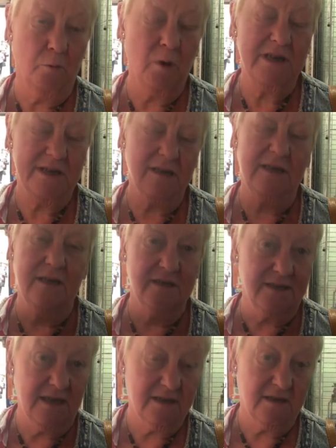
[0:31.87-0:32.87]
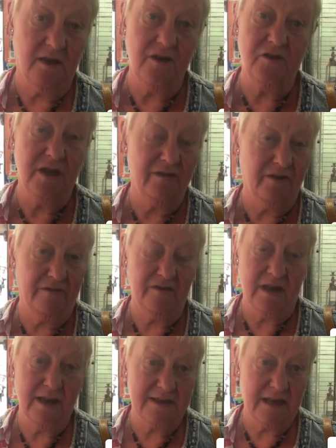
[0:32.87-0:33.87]
worst leaders this country ever,
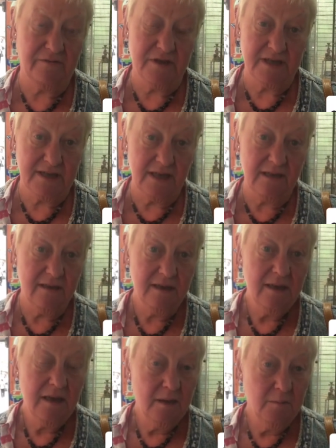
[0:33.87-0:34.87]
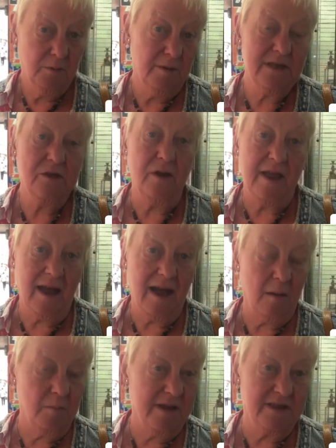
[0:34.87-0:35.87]
has ever seen. But what's going to
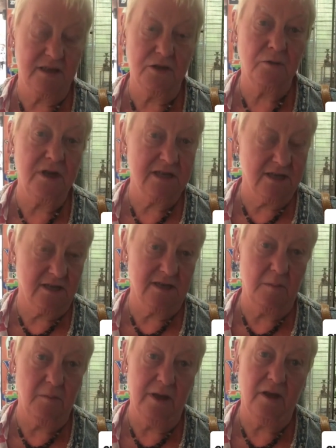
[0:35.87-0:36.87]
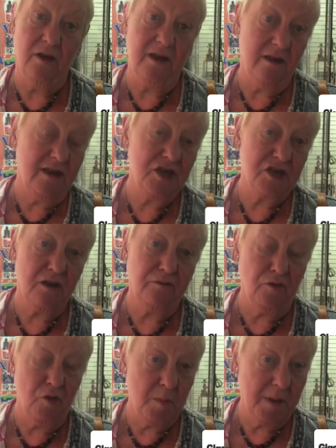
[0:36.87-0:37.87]
happen is the Tories are simply going to
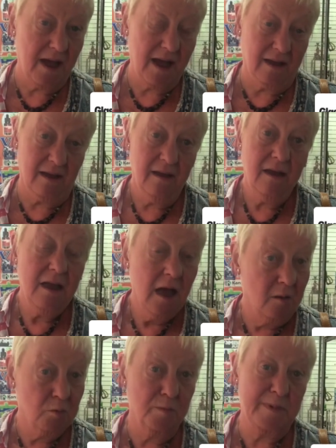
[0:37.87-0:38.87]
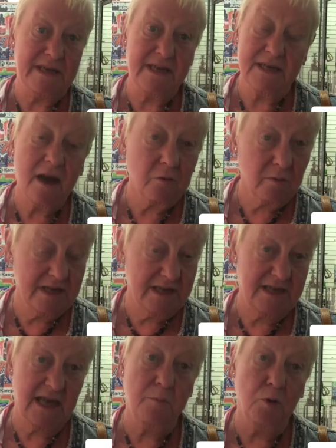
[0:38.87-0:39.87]
reshuffle the pack and we'll be stuck with
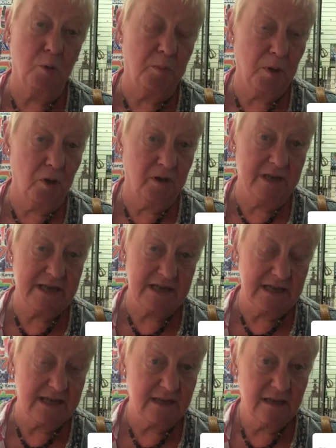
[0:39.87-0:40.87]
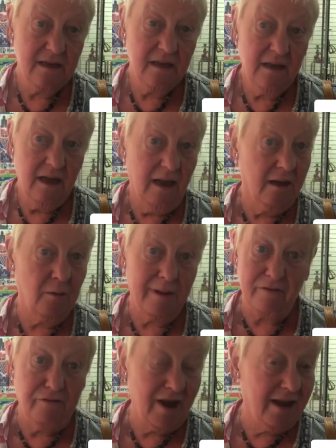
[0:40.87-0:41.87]
the same old policies and
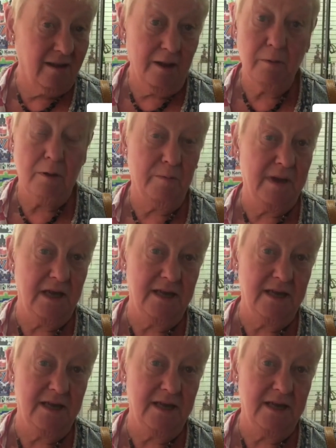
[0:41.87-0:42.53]
quite frankly what we